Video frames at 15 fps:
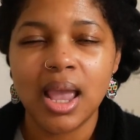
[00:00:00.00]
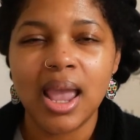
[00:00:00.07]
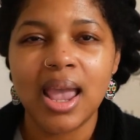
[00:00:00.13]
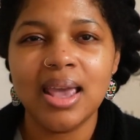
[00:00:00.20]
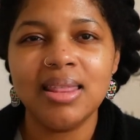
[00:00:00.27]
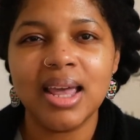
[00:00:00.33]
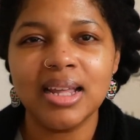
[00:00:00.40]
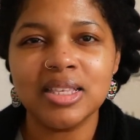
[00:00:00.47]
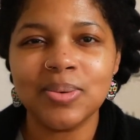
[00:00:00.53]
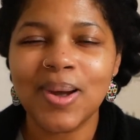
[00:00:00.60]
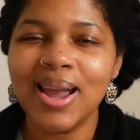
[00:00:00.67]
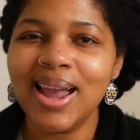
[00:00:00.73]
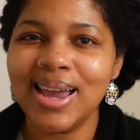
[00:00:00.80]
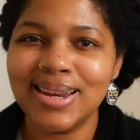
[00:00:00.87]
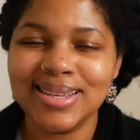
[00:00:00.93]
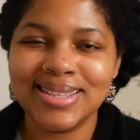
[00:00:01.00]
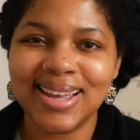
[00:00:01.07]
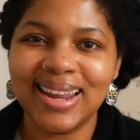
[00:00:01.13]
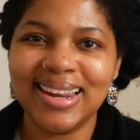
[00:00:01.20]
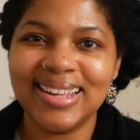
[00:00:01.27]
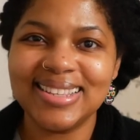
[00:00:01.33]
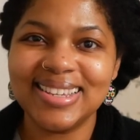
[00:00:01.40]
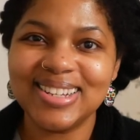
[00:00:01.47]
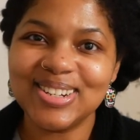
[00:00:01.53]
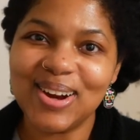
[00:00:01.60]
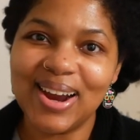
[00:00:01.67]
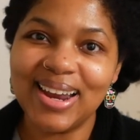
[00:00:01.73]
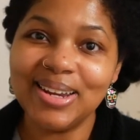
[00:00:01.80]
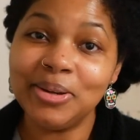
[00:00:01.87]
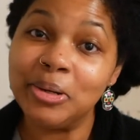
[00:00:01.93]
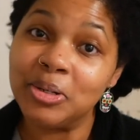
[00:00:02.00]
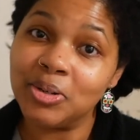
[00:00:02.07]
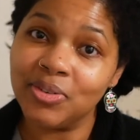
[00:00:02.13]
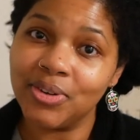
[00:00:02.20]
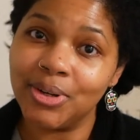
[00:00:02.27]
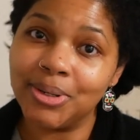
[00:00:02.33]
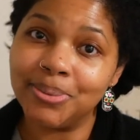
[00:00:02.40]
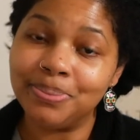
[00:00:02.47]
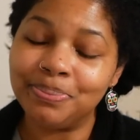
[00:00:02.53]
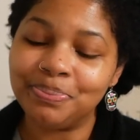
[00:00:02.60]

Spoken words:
And that's why I decided to try Nutrafol.